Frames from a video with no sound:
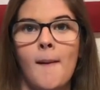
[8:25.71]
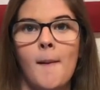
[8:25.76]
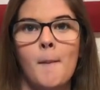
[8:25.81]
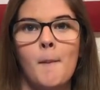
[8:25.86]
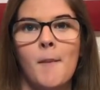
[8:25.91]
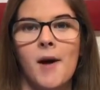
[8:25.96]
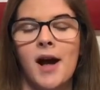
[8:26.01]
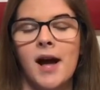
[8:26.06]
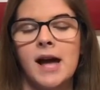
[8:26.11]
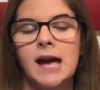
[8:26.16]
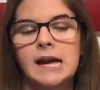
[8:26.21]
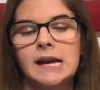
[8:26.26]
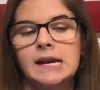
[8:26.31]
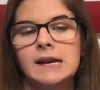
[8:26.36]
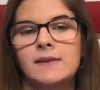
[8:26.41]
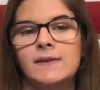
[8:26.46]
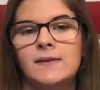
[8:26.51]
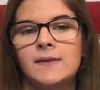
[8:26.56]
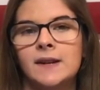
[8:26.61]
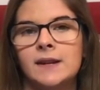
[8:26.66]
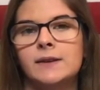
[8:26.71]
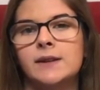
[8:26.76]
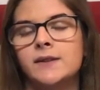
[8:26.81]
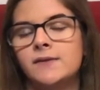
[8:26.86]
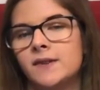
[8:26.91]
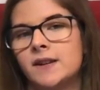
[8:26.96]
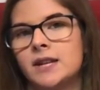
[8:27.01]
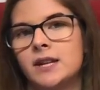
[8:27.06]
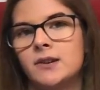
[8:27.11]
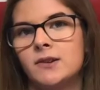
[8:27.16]
my
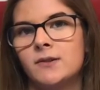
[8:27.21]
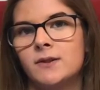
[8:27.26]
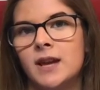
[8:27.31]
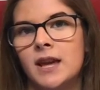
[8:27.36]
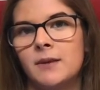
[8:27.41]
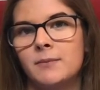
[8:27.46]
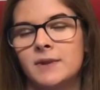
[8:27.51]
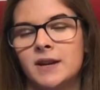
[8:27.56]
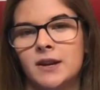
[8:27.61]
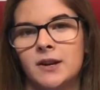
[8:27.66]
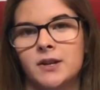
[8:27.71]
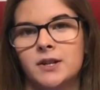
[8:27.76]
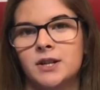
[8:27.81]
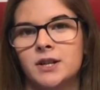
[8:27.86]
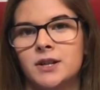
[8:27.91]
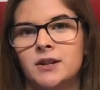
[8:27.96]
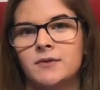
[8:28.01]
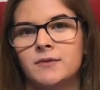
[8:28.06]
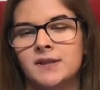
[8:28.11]
favorite video game character